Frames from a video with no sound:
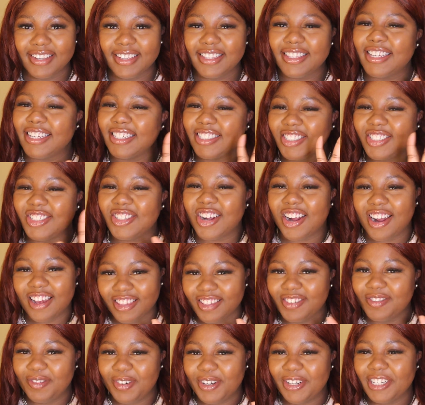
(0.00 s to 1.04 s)
let's try
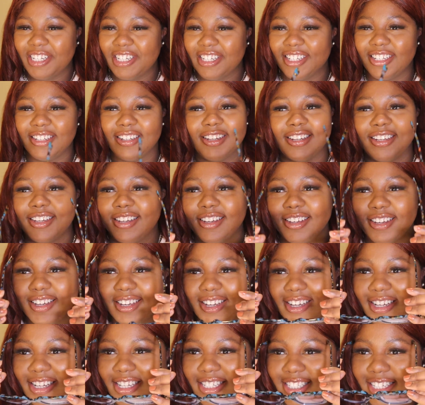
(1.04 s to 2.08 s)
them on
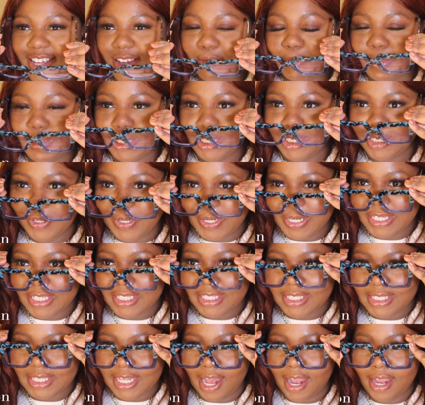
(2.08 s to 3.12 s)
because I'm so
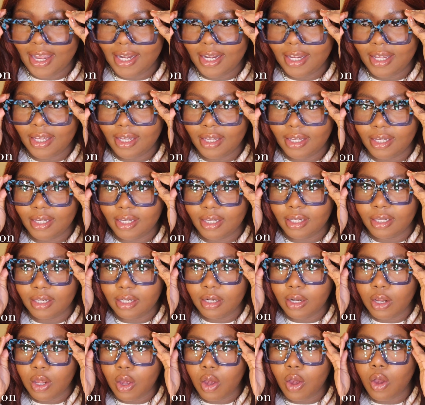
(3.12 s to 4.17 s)
excited.
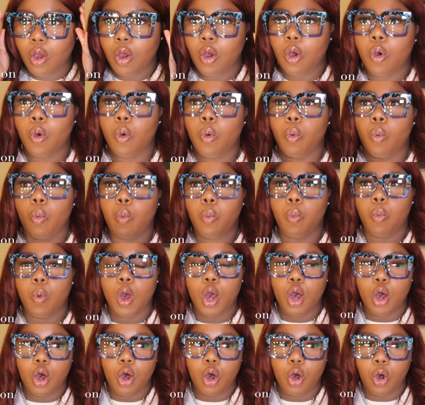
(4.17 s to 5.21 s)

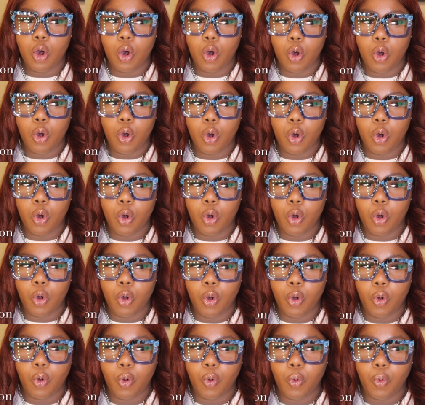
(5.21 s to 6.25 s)

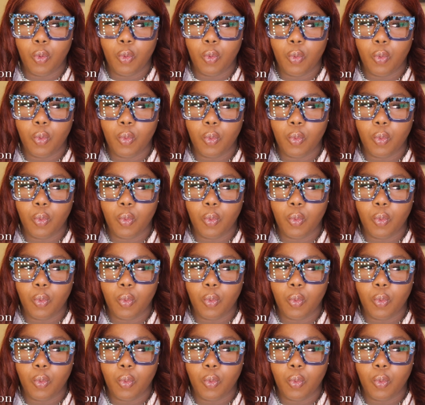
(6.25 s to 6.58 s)
Whoa,